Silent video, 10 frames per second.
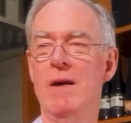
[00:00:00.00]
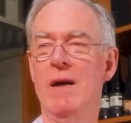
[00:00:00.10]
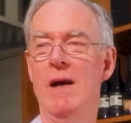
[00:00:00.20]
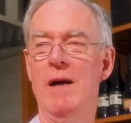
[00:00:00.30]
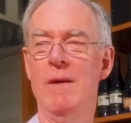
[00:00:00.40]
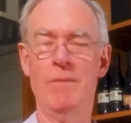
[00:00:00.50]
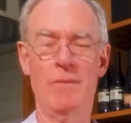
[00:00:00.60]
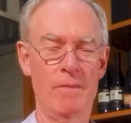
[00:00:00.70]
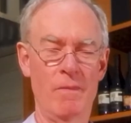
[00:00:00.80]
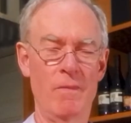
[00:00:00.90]

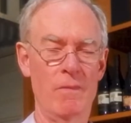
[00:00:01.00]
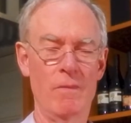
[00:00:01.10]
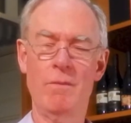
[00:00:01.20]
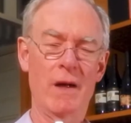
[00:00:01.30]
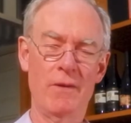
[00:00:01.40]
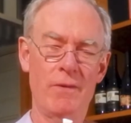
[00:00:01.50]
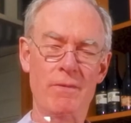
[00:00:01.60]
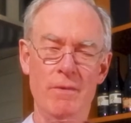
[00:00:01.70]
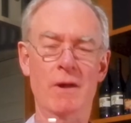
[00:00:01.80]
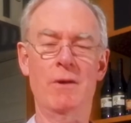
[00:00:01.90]
But it's
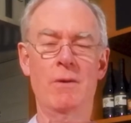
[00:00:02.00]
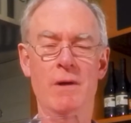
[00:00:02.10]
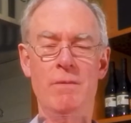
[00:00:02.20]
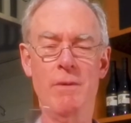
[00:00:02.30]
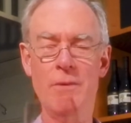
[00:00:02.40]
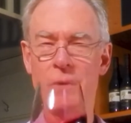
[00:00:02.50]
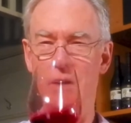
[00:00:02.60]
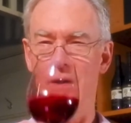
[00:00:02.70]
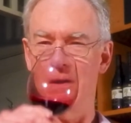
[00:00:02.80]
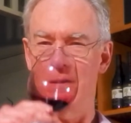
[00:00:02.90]
really quite a promising
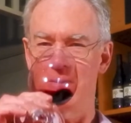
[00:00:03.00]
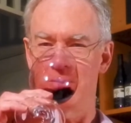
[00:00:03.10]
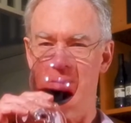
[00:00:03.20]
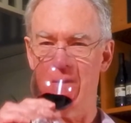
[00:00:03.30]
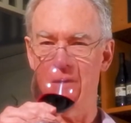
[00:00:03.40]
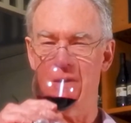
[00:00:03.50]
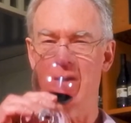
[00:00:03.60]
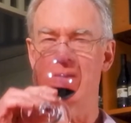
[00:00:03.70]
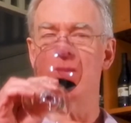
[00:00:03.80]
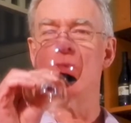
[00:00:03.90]
nose. Have a taste.